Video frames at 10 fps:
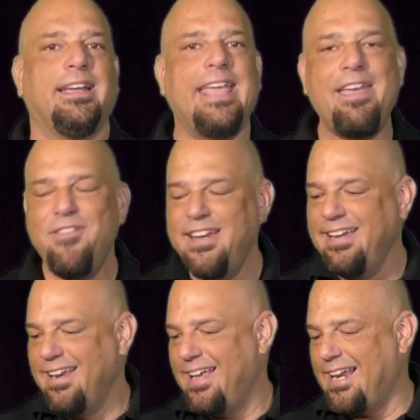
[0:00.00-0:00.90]

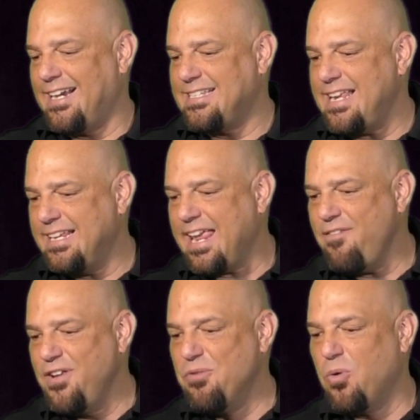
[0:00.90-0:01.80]
Kevin, and I said,
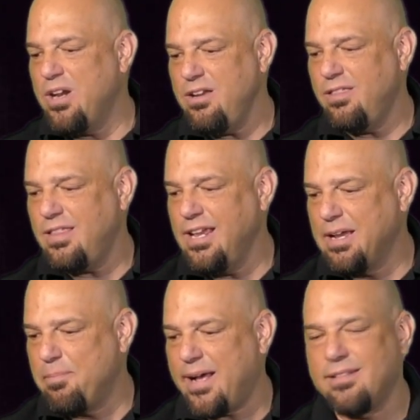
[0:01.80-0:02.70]
Kevin, what do you
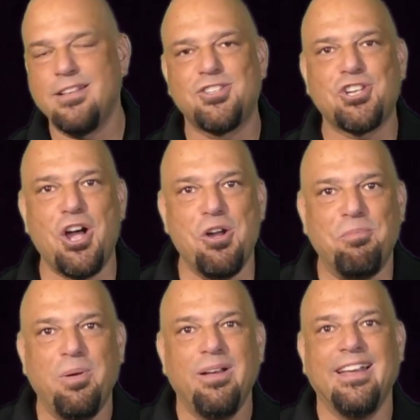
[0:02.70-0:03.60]
think about the
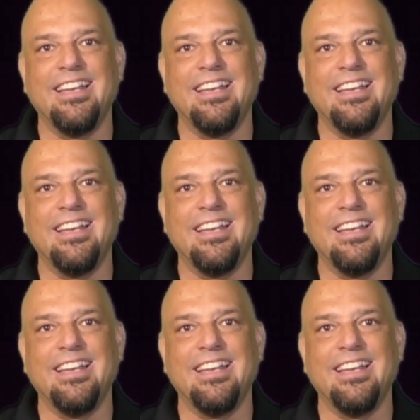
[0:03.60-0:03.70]
scope?